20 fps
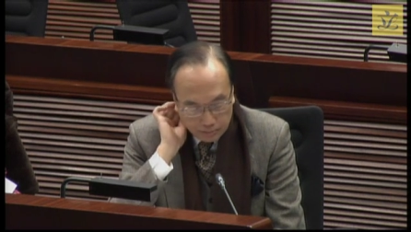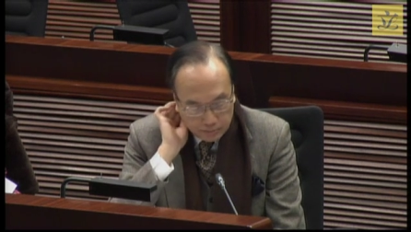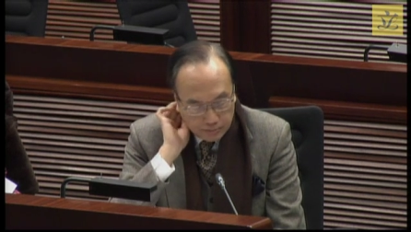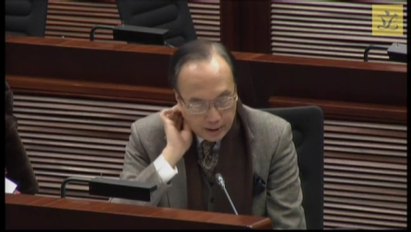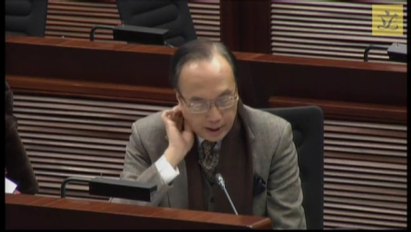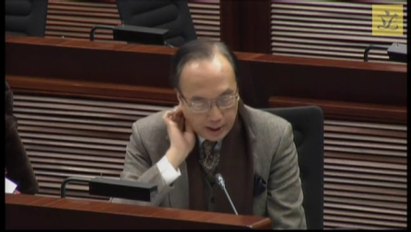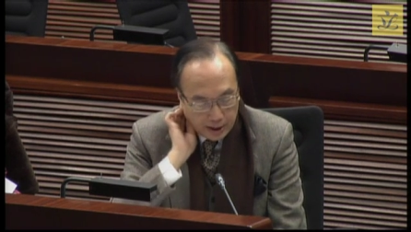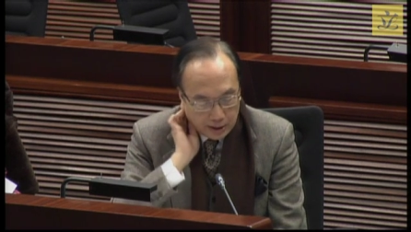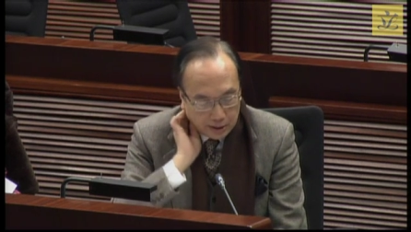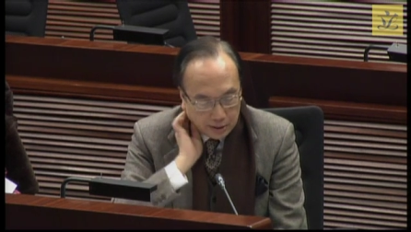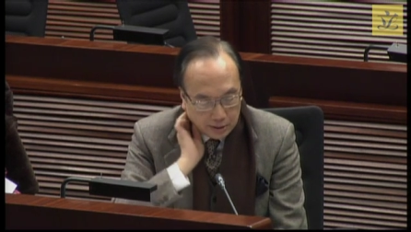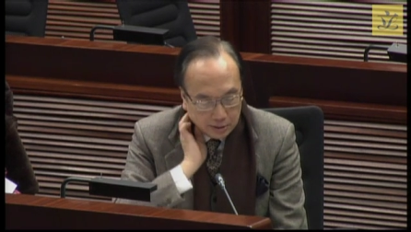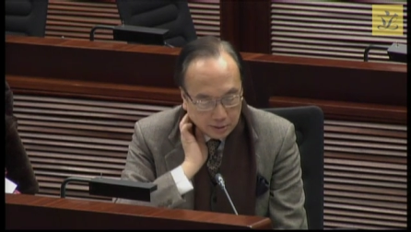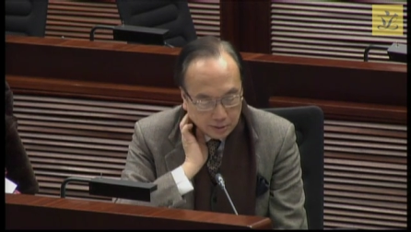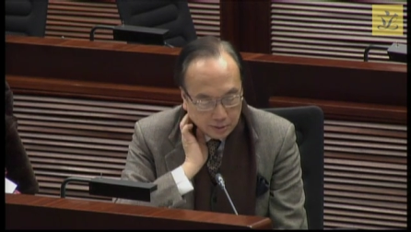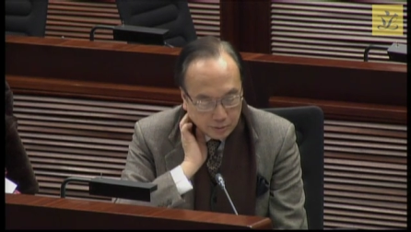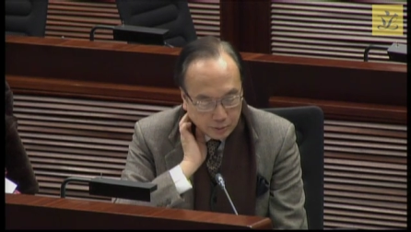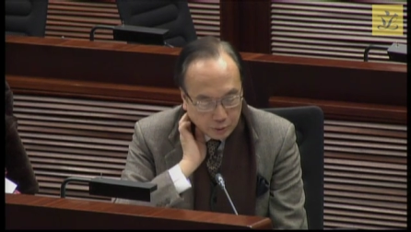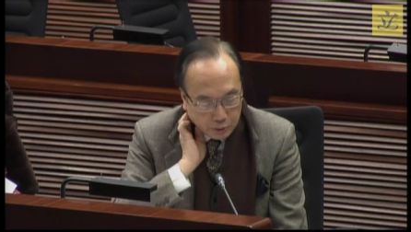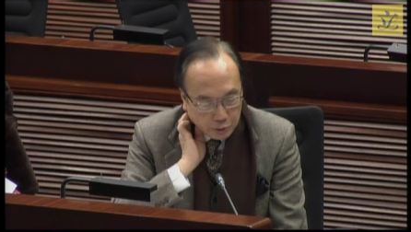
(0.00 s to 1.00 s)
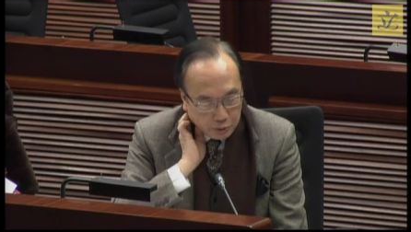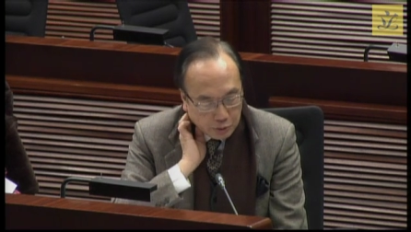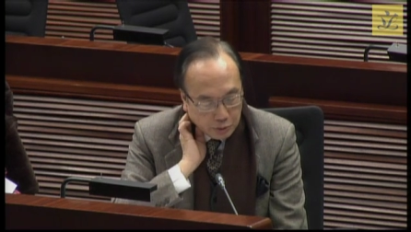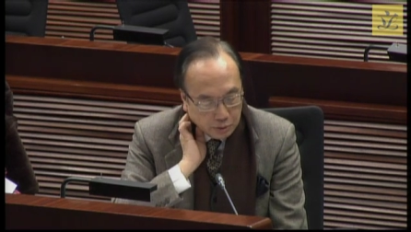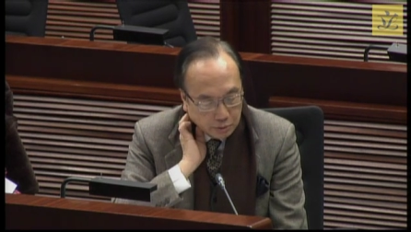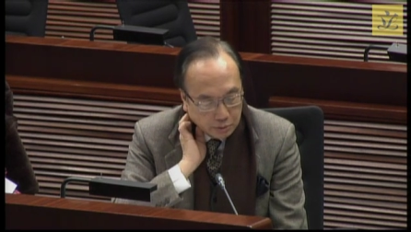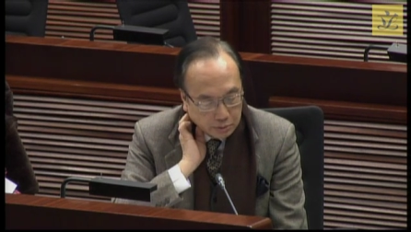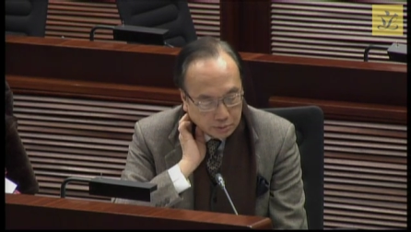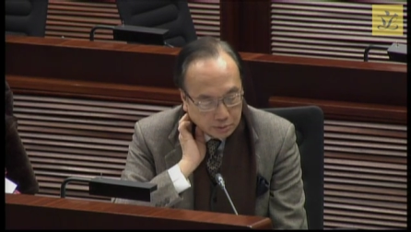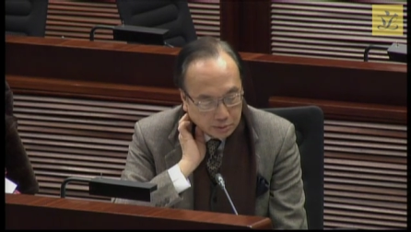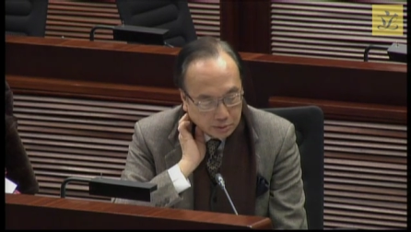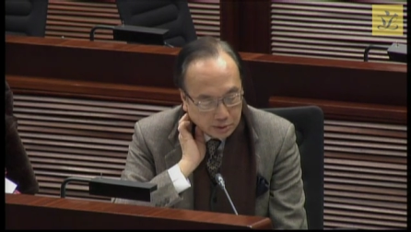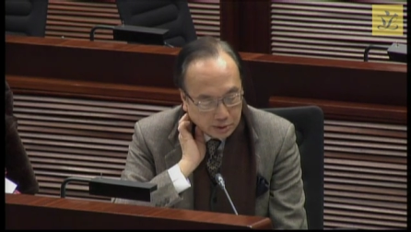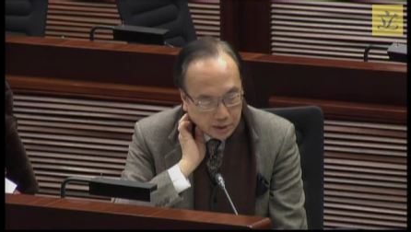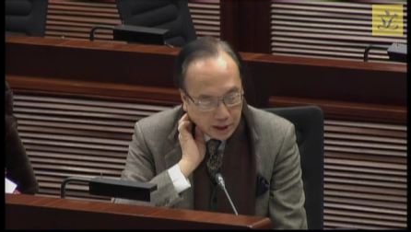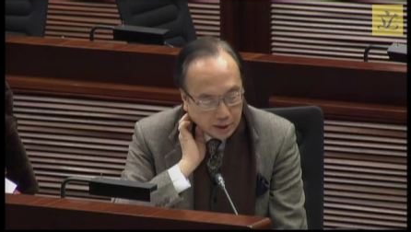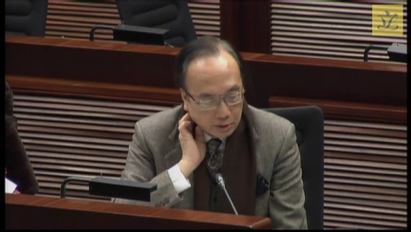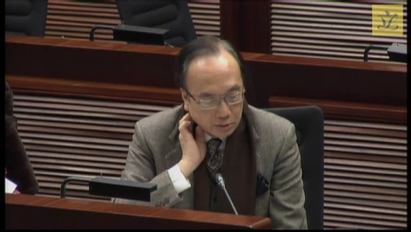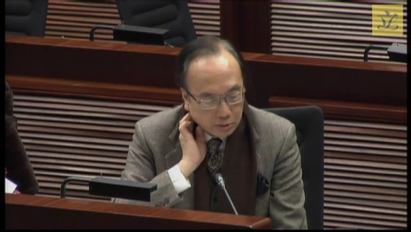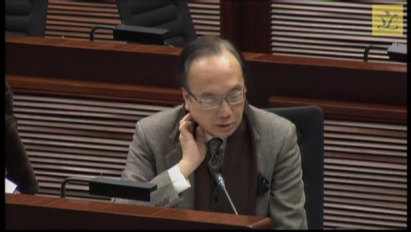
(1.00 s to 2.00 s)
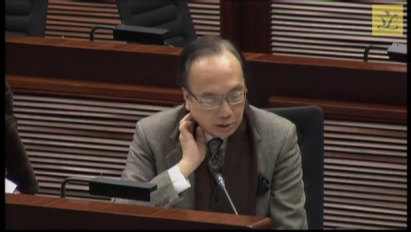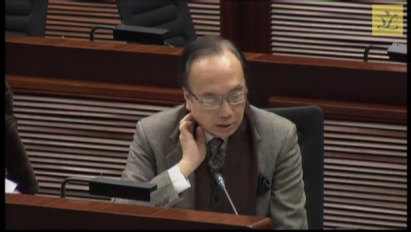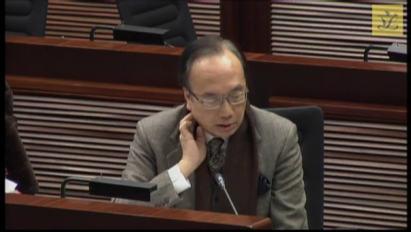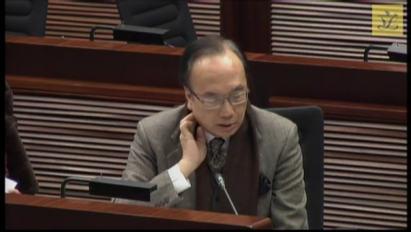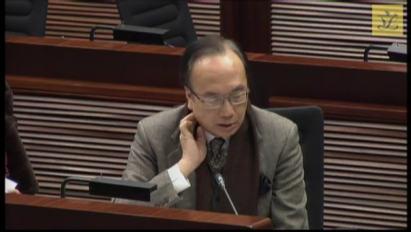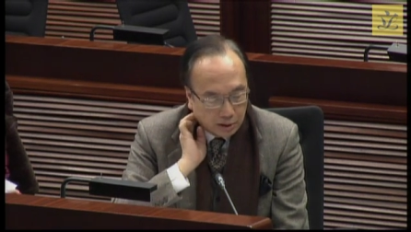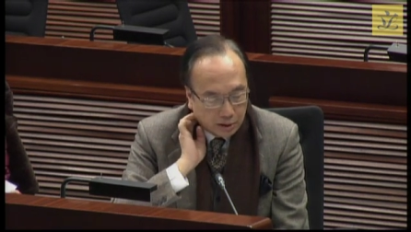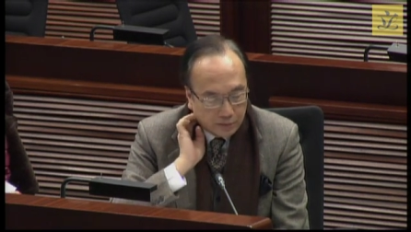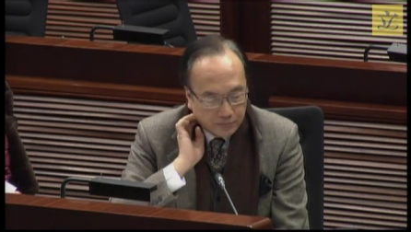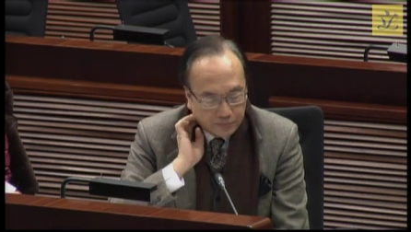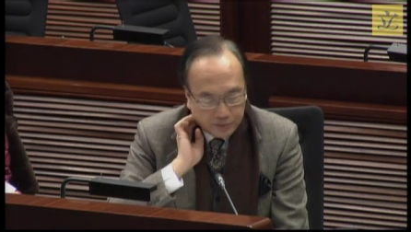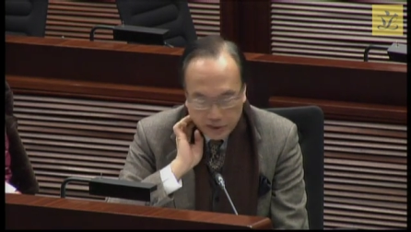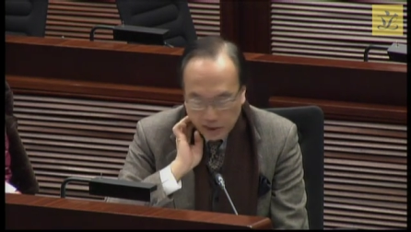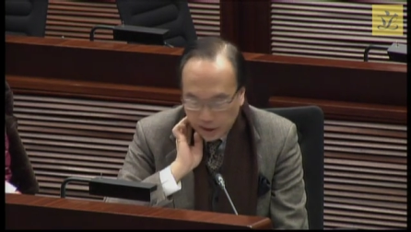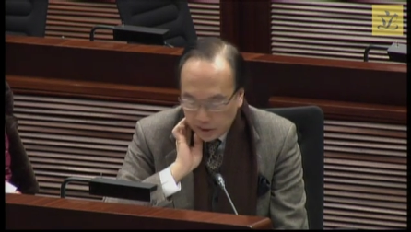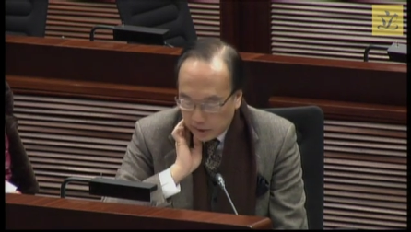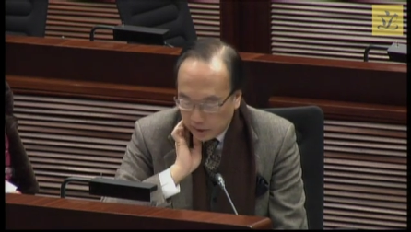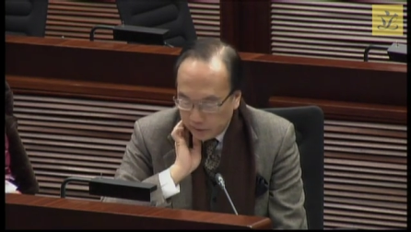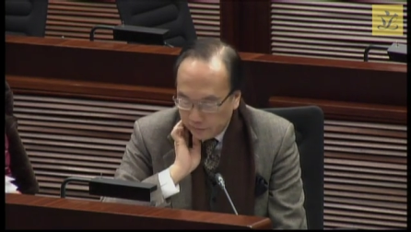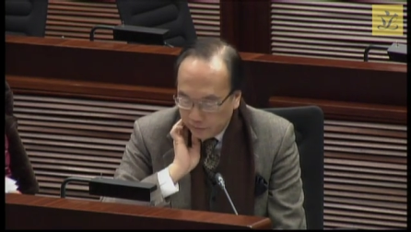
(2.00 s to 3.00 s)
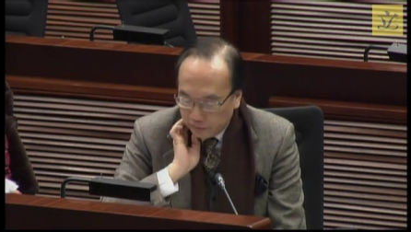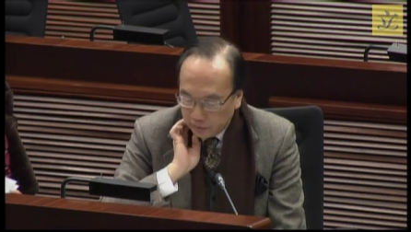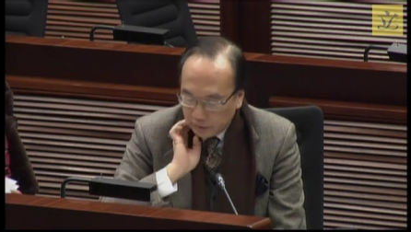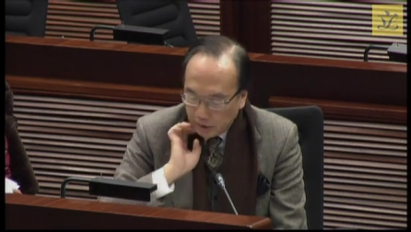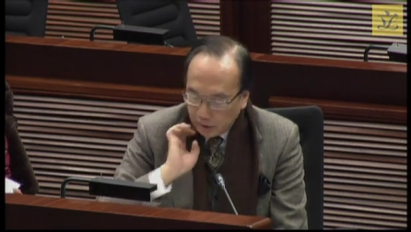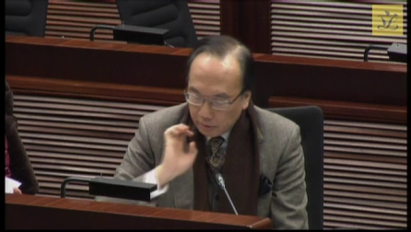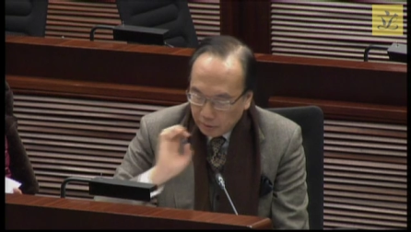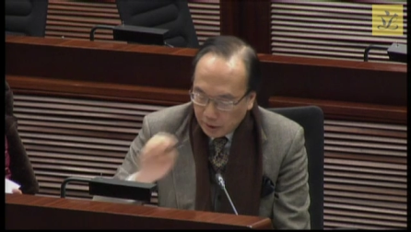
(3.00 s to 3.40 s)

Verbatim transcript: I think we have talked a bit about it earlier.